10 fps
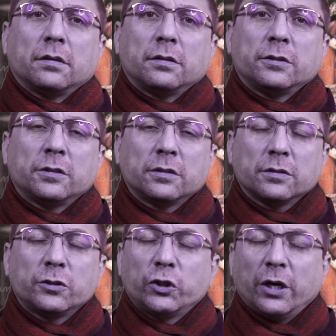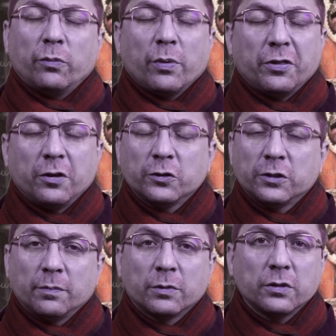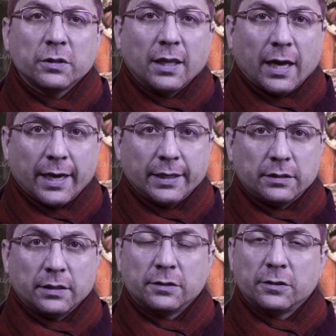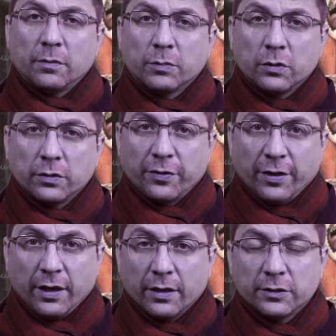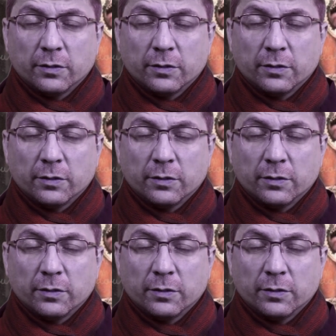share with you some good light and some good things,